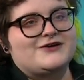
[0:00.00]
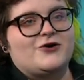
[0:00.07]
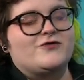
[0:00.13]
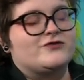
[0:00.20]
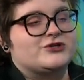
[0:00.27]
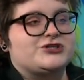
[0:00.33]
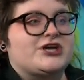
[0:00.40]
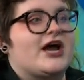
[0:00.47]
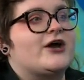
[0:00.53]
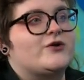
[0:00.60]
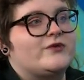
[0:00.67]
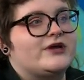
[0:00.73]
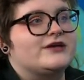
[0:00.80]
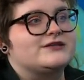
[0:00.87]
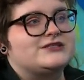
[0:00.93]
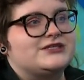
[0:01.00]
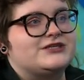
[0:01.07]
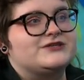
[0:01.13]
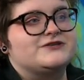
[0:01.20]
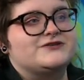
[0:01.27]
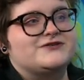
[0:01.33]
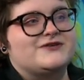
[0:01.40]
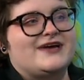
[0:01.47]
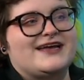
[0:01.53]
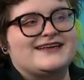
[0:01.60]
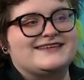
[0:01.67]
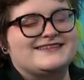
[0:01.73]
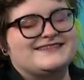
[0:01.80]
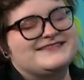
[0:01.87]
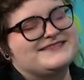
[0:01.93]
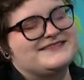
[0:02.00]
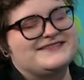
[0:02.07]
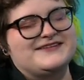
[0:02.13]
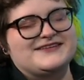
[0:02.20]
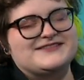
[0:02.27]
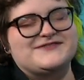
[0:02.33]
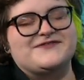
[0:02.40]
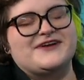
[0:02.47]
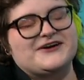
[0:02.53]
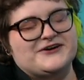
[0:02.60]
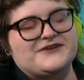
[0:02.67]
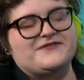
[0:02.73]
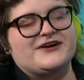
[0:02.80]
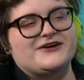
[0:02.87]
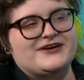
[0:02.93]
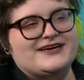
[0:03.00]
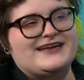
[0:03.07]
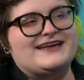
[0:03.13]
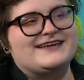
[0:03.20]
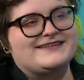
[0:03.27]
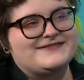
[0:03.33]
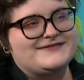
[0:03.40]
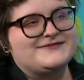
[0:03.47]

overshadowing to you, and it's very very neat.